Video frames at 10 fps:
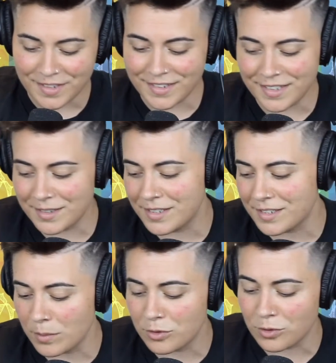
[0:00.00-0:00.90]
There's
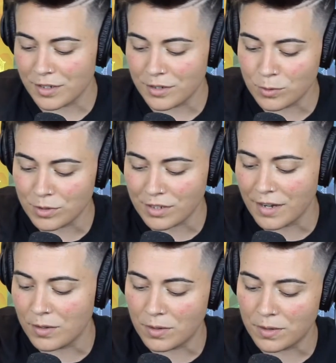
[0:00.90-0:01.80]
some sort of new
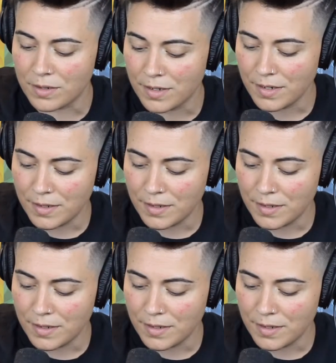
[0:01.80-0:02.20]
cycle